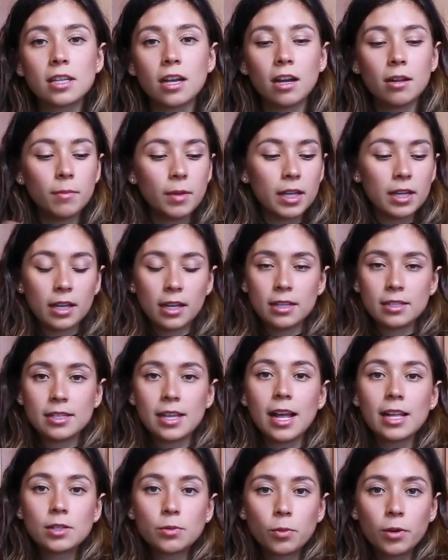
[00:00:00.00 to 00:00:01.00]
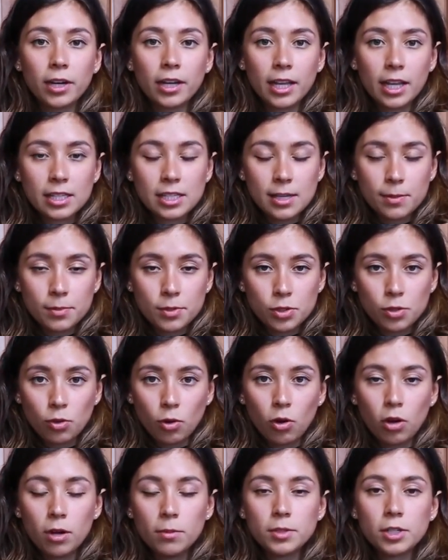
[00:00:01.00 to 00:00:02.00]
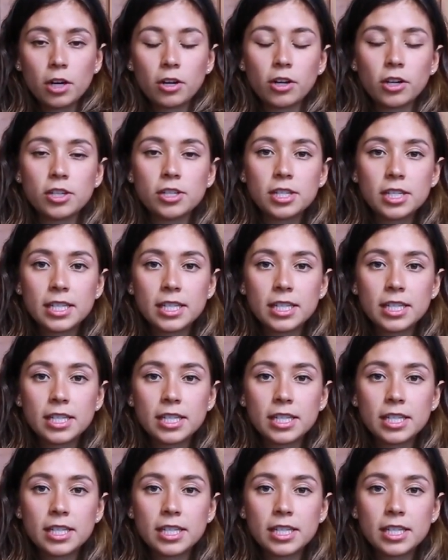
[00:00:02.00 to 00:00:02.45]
sun because that's where it gets absorbed on our